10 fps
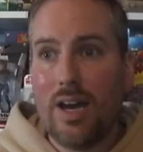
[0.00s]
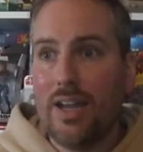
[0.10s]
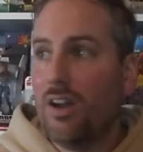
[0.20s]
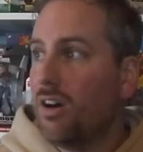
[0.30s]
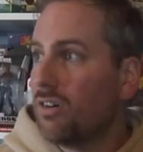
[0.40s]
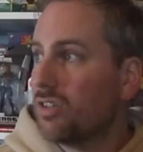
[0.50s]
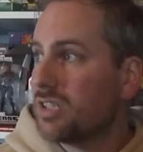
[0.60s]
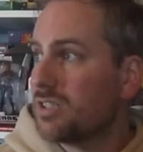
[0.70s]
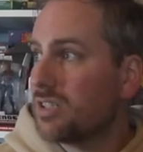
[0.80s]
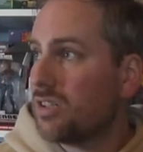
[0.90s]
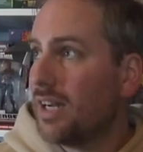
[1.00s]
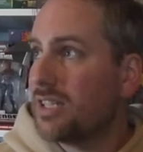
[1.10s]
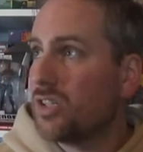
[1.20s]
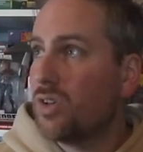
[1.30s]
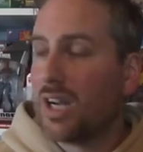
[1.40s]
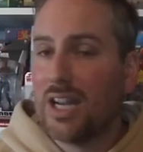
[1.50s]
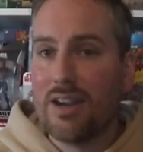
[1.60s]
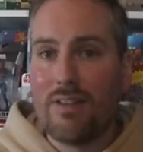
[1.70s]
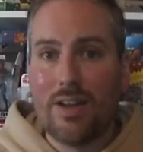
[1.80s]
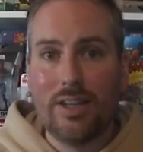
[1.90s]
and Argos has decided to
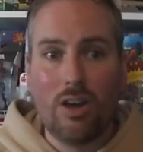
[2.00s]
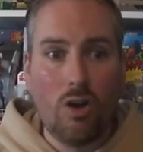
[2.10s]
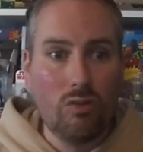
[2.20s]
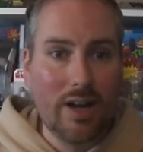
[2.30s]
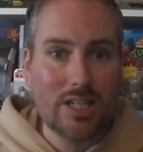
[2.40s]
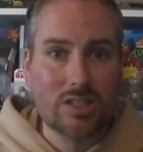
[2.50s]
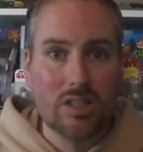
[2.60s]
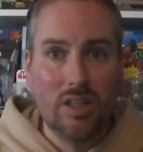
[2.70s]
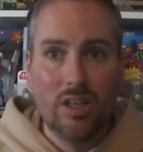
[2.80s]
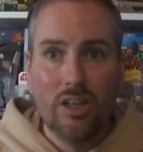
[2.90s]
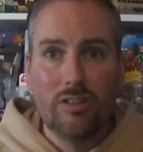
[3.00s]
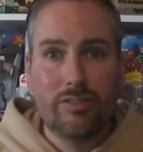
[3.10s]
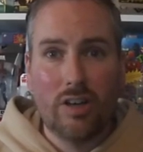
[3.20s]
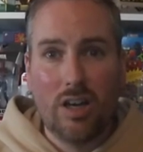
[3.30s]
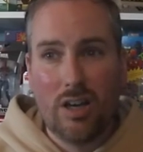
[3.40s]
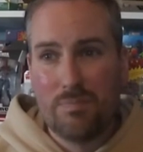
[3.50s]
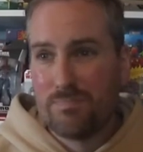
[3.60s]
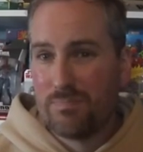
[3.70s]
clear out their whole range for